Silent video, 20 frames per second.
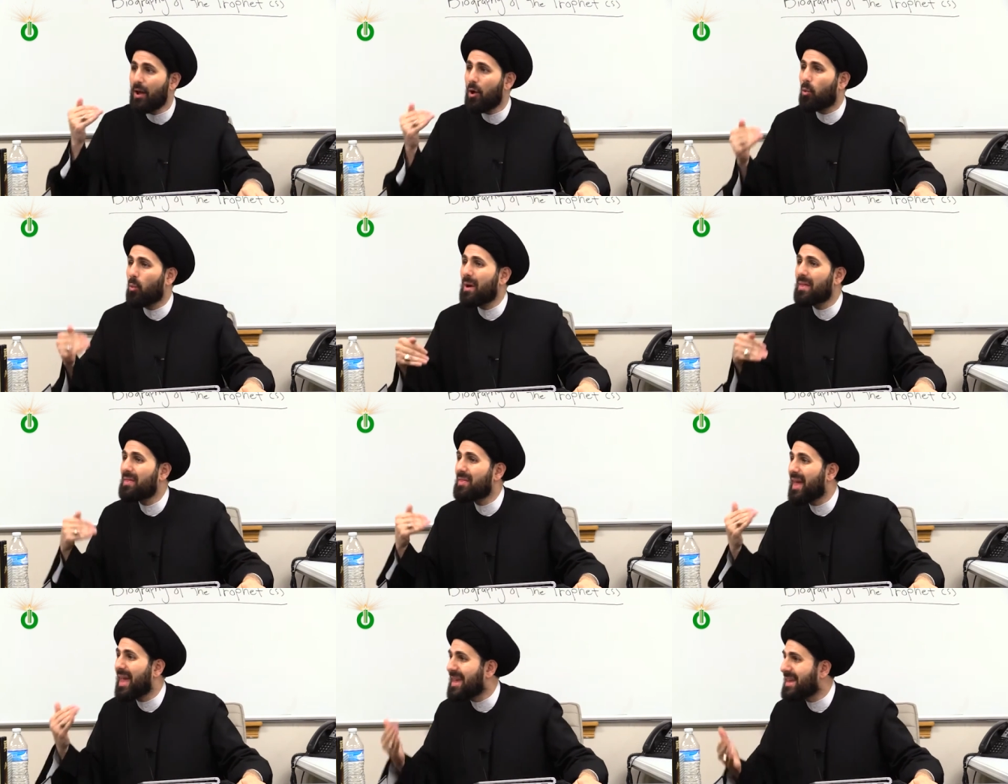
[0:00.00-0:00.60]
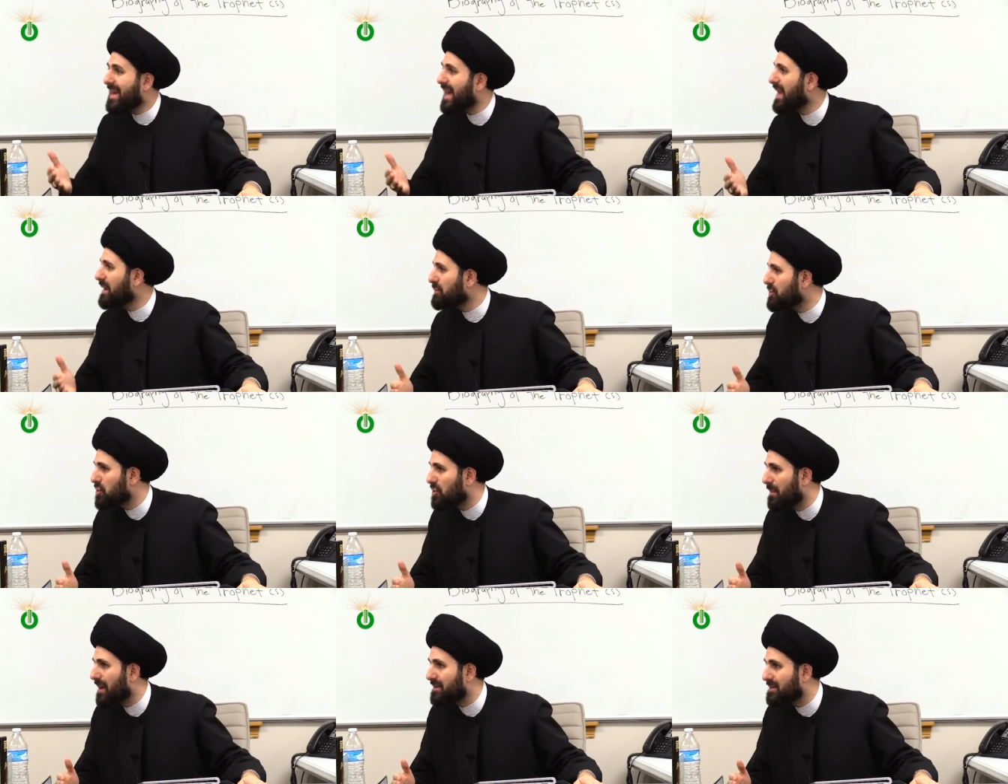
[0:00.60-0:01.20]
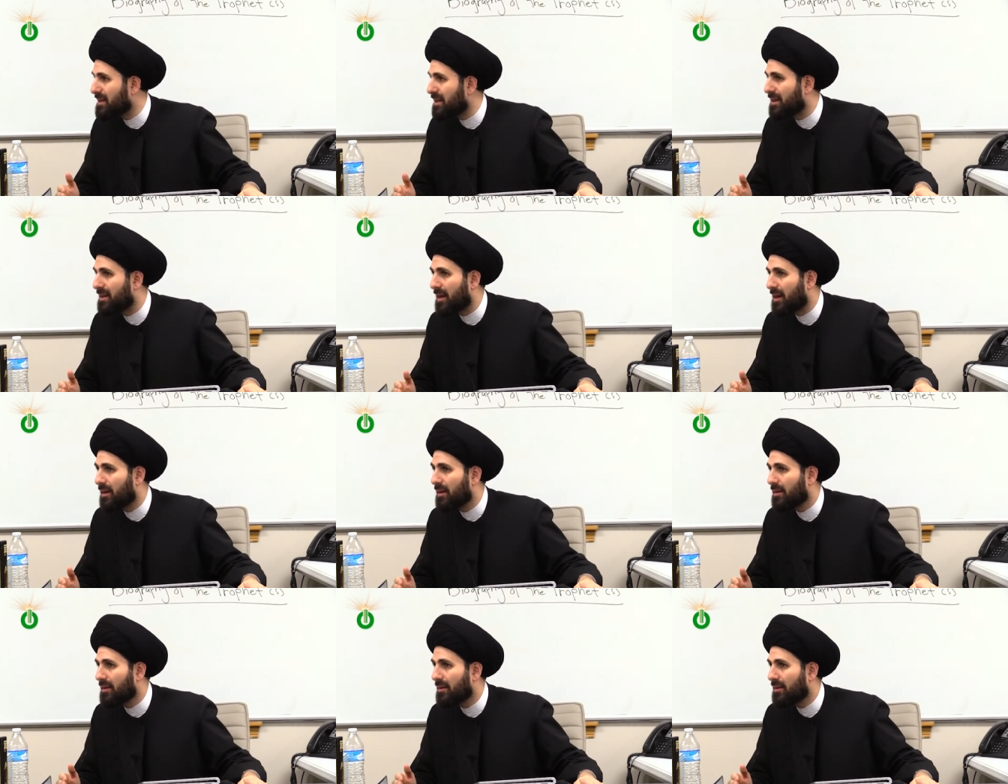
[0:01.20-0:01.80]
When they came to
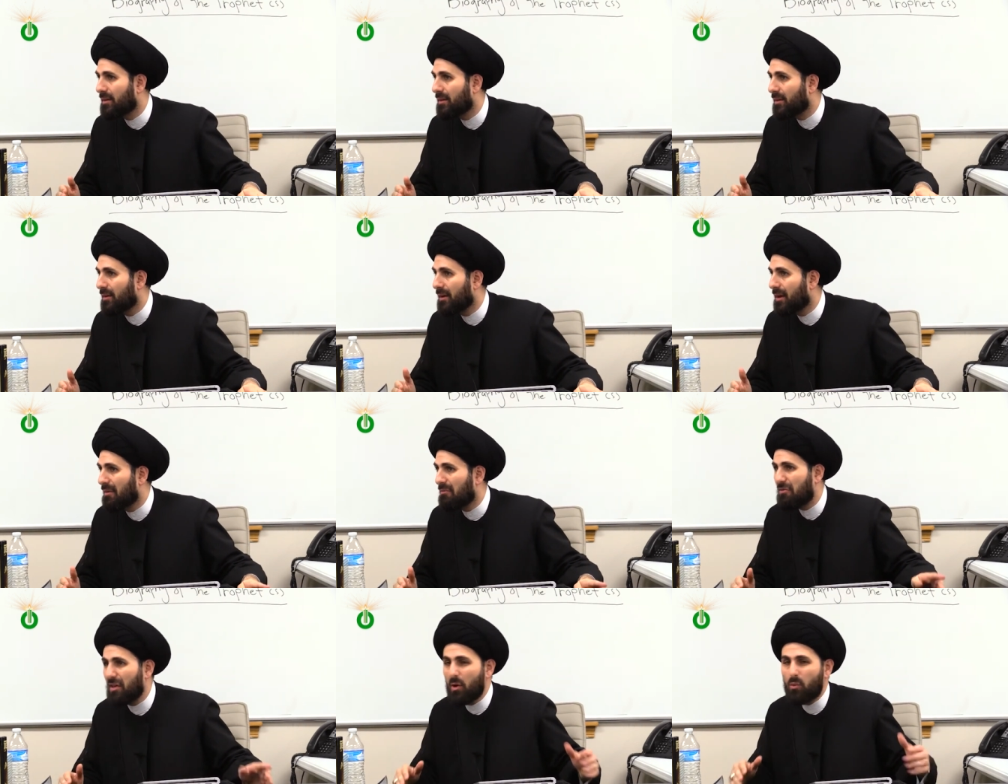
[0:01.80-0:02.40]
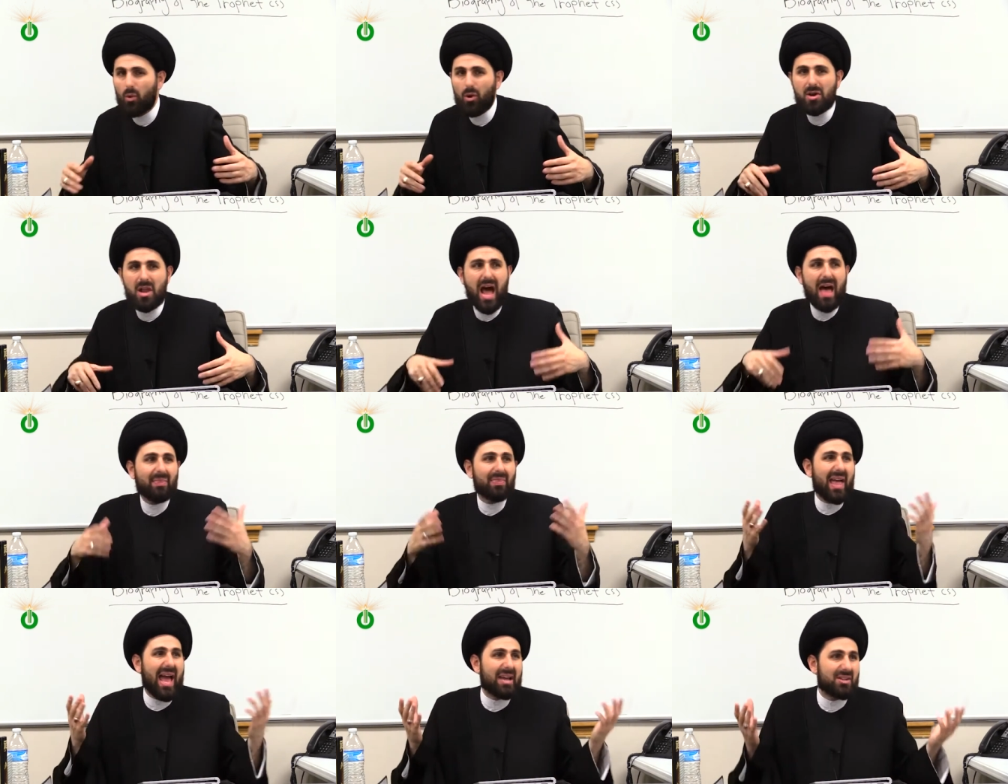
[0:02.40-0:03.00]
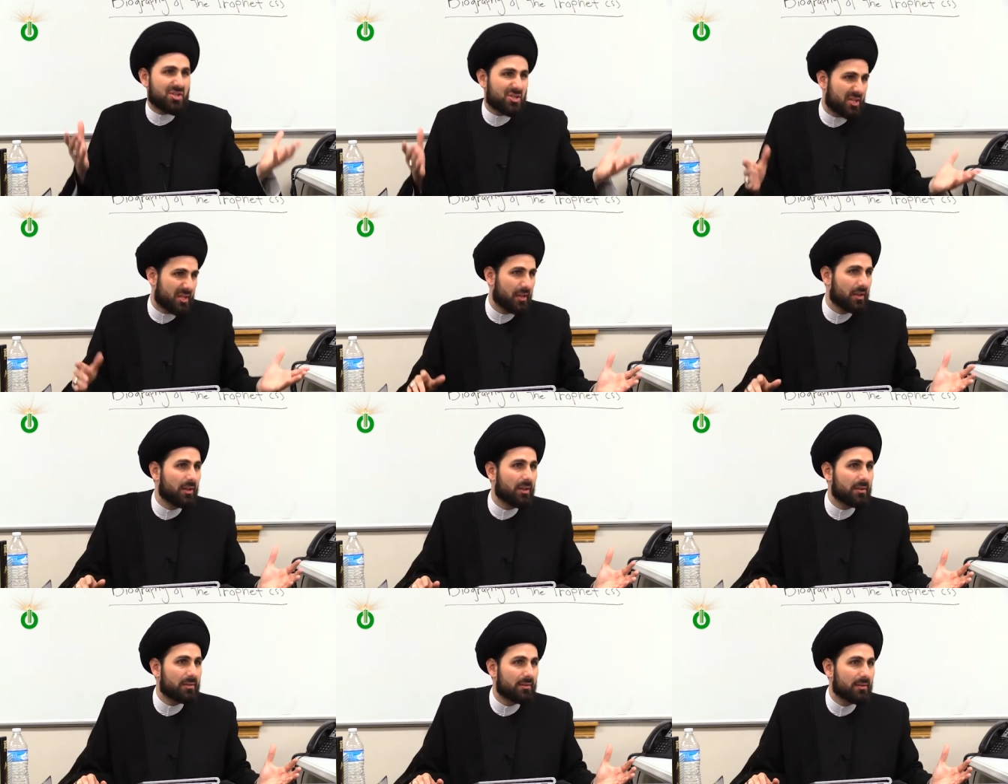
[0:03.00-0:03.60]
Medina, they were not that
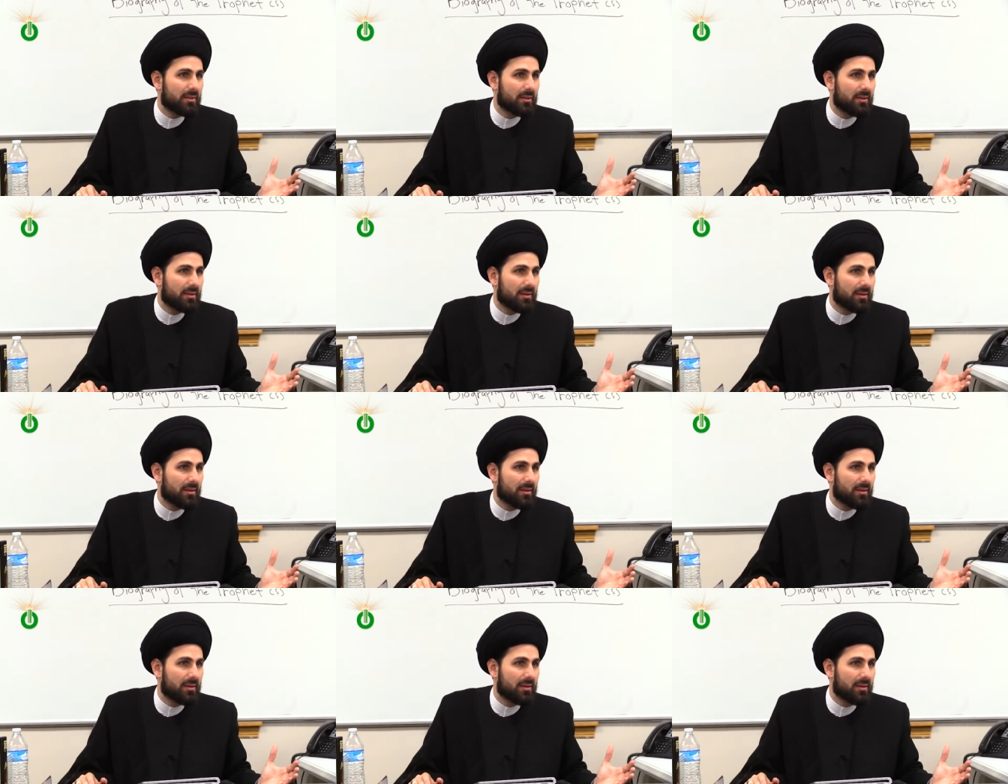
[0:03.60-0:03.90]
skilled.